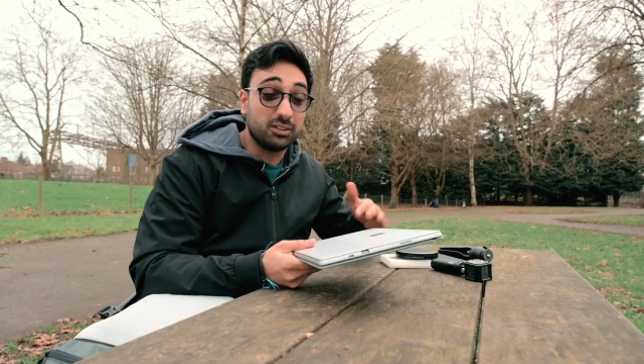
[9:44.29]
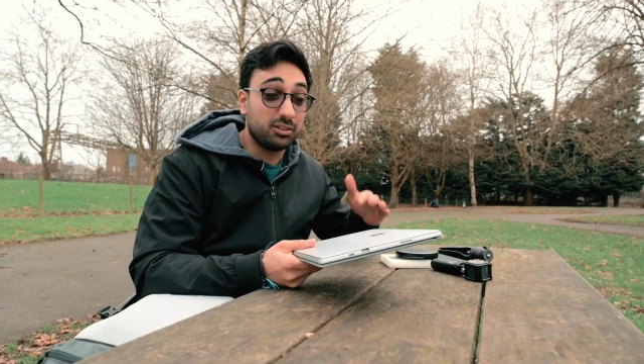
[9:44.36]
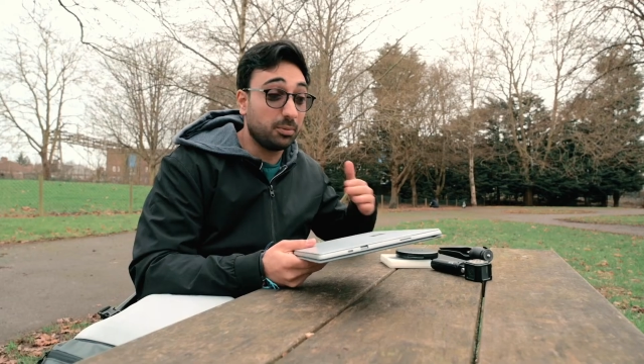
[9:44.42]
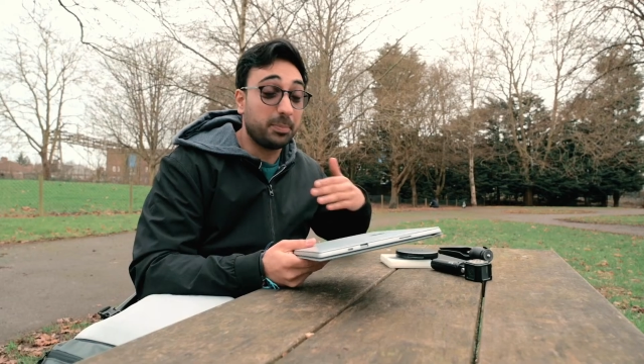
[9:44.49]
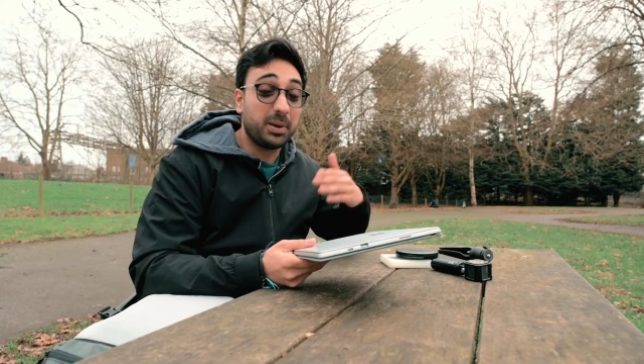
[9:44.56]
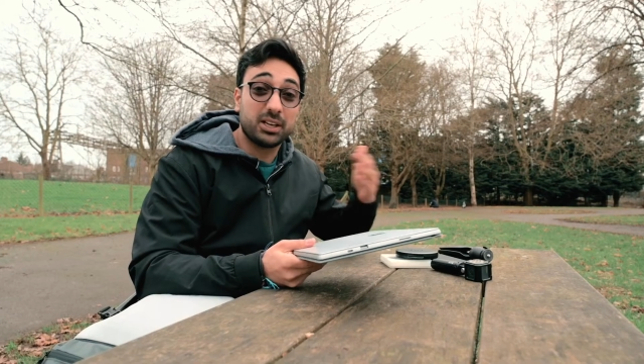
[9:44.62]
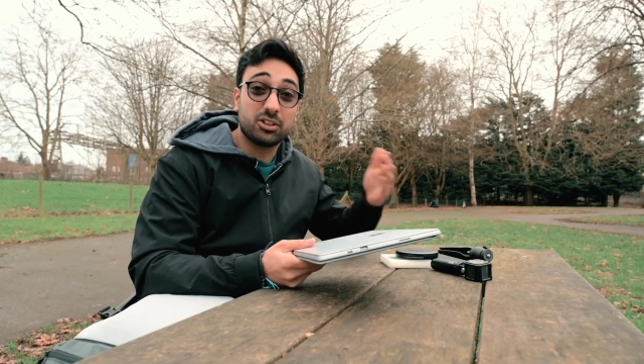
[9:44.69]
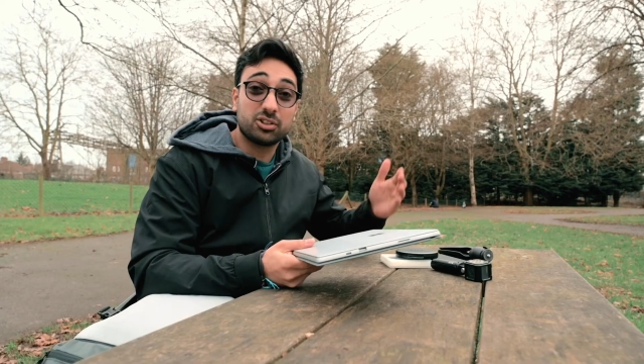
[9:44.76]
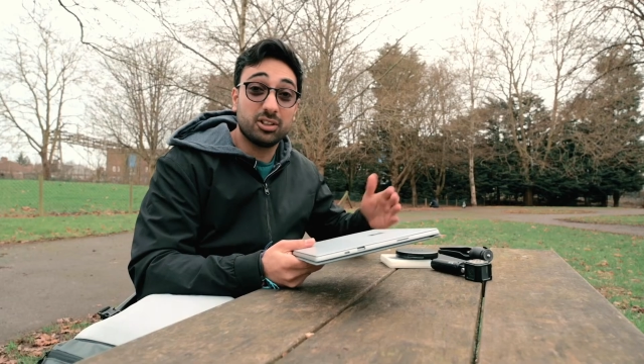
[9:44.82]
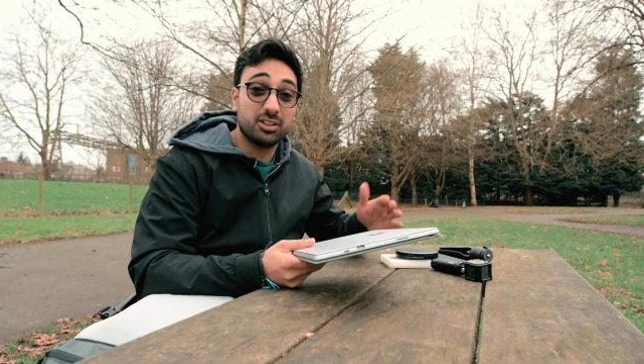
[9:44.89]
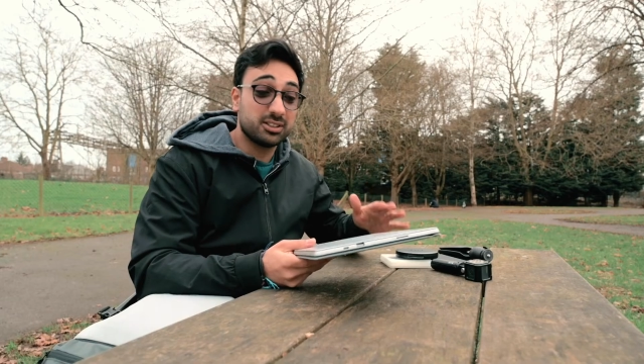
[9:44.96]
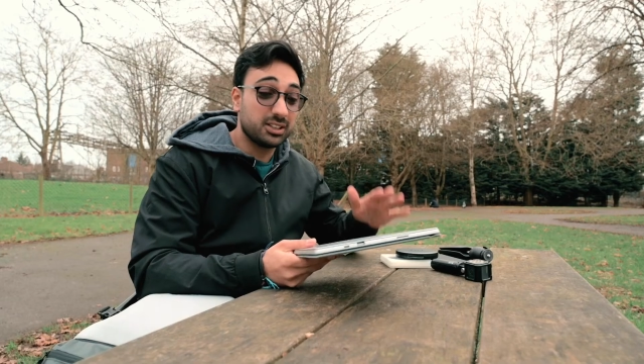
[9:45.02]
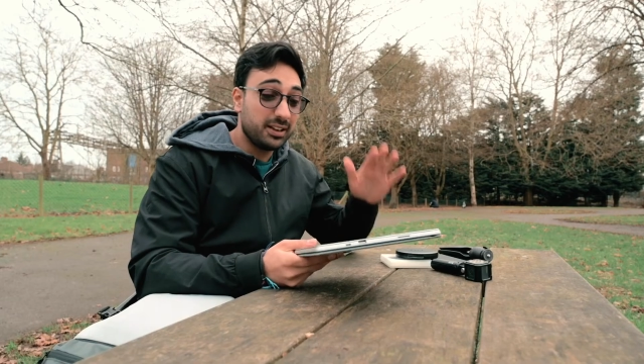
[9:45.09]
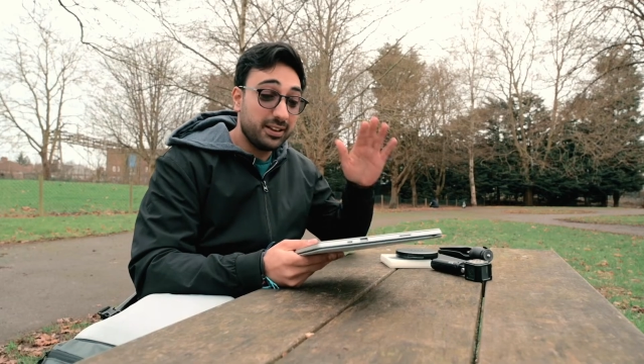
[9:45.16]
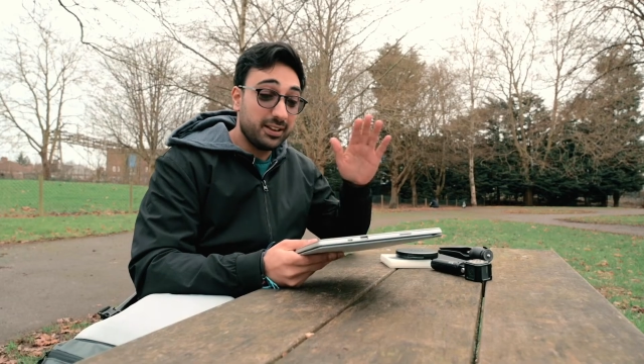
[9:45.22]
your pictures
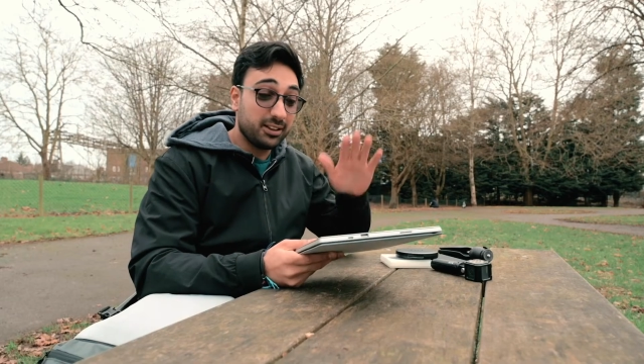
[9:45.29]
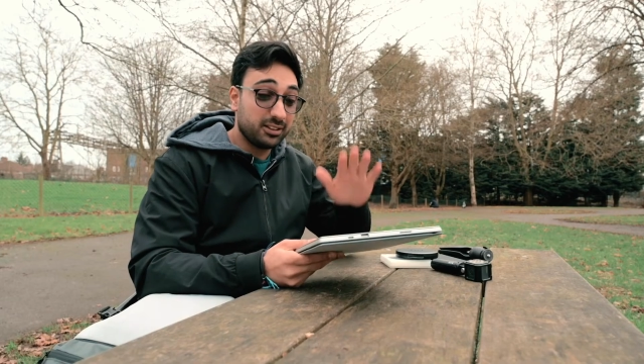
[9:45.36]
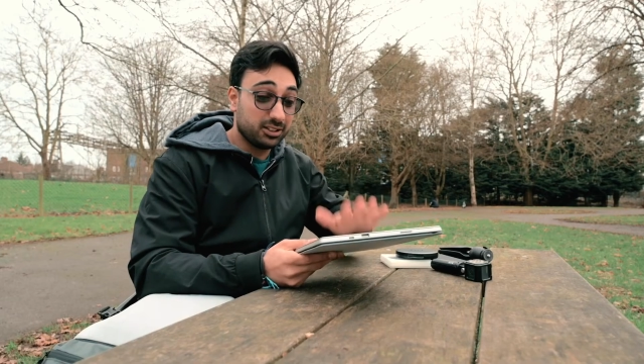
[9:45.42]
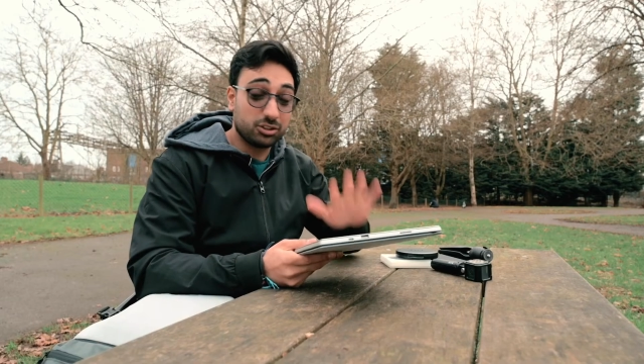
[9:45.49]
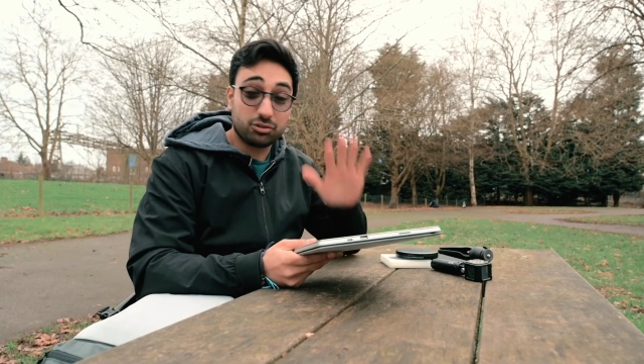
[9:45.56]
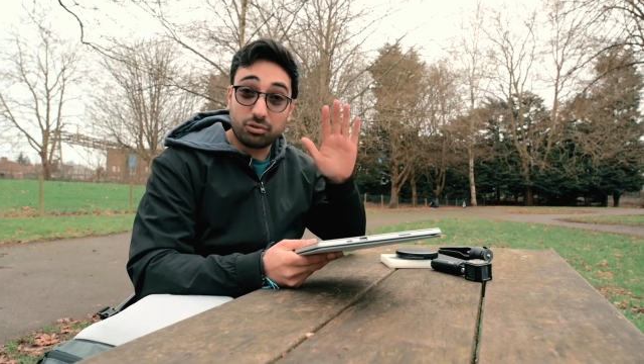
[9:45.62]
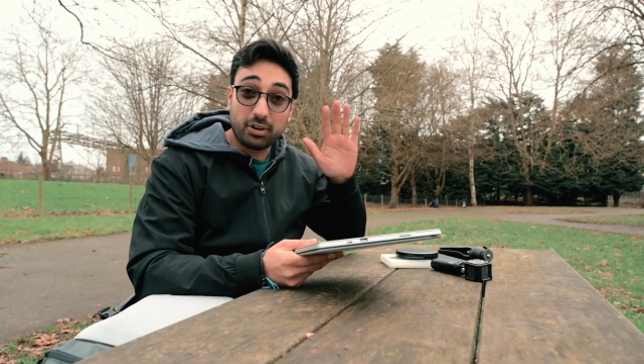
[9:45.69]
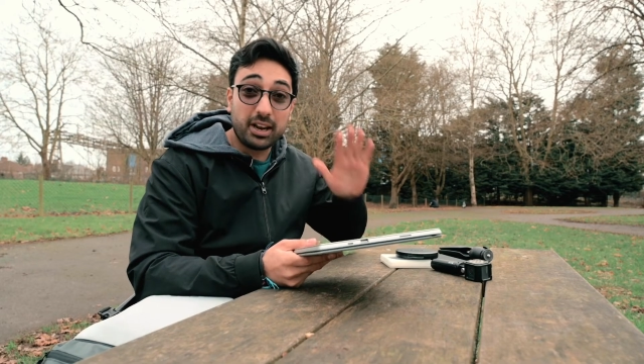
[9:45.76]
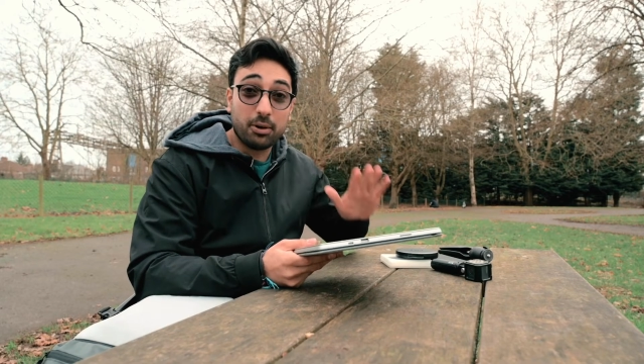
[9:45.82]
straight